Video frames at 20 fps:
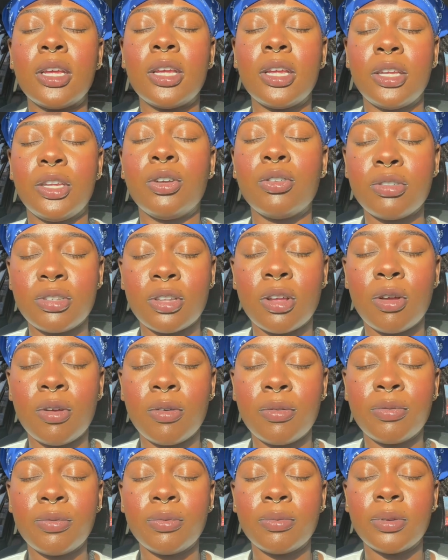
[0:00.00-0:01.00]

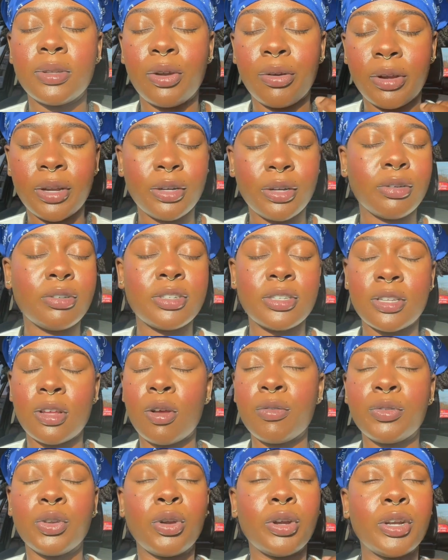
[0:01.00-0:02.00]
yourself, your inner
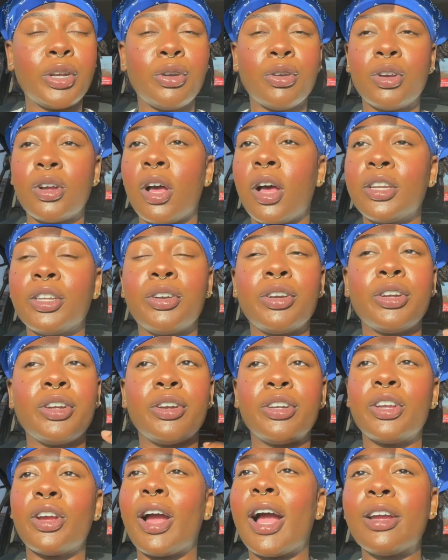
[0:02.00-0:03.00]
self, your inner God,
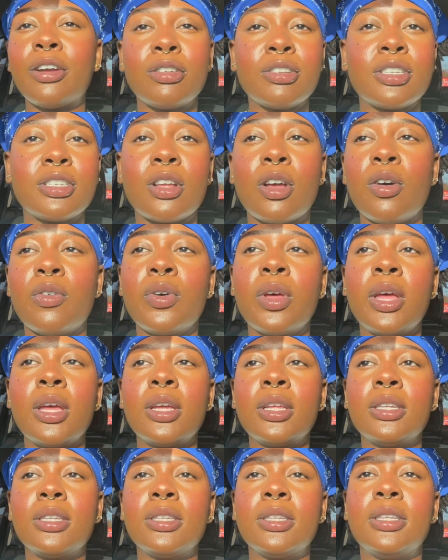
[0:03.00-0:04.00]
your higher self,
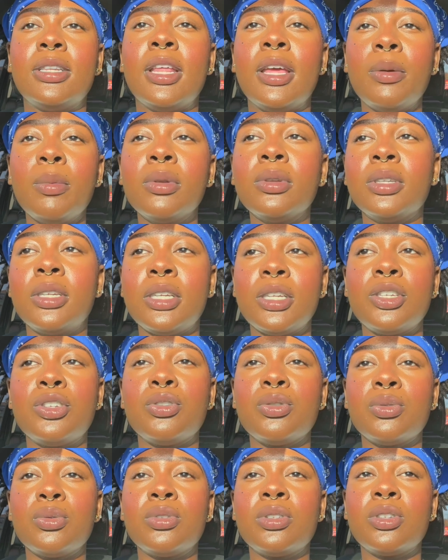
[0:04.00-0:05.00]
they will lead
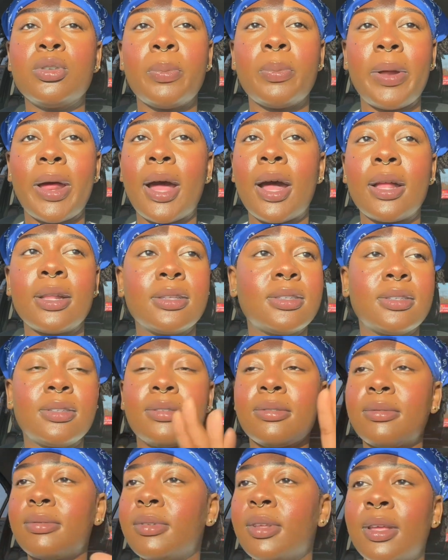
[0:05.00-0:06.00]
you to
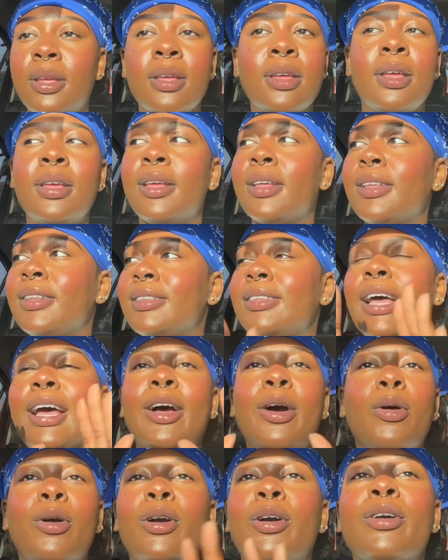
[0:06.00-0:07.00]
paths
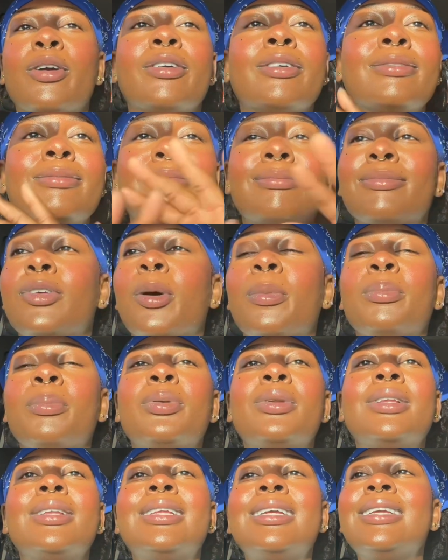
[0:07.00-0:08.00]
that are
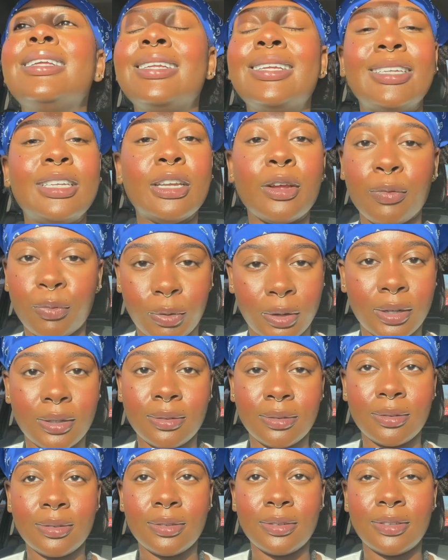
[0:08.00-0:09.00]
completely different
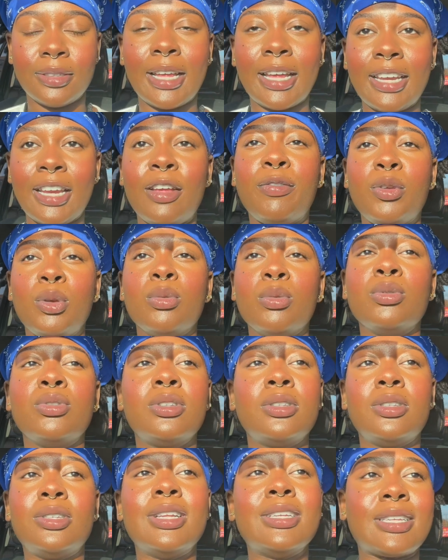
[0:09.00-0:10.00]
than if you
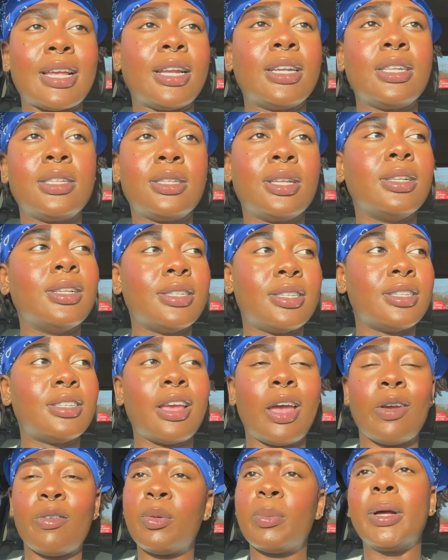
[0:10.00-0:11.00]
decided to listen
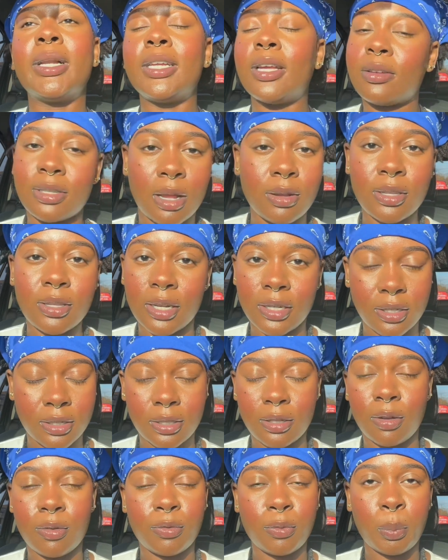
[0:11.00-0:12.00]
to everybody else outside of
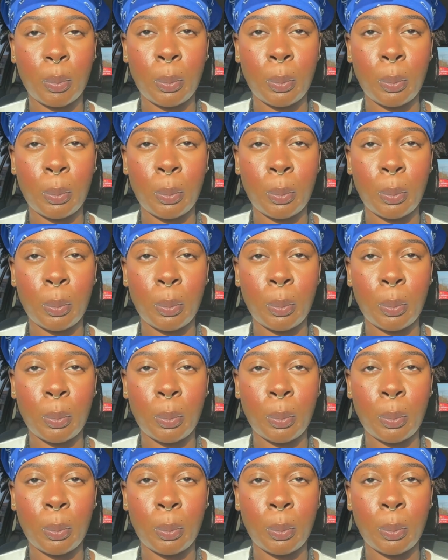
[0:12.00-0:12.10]
yourself.